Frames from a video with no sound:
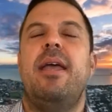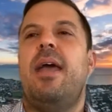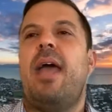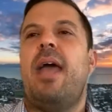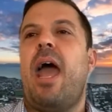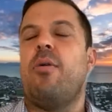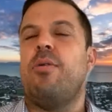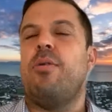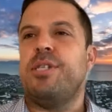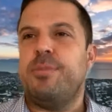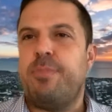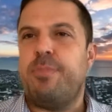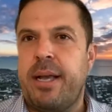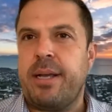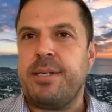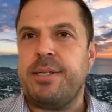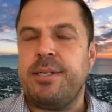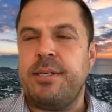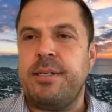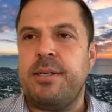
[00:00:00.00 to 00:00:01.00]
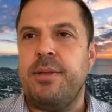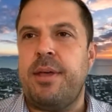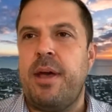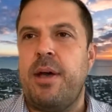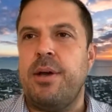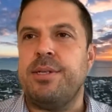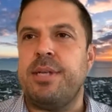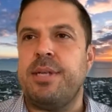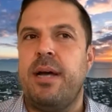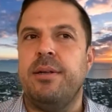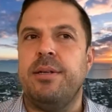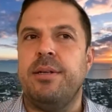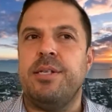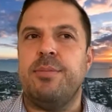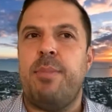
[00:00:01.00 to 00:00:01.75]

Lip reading: our respects to those elders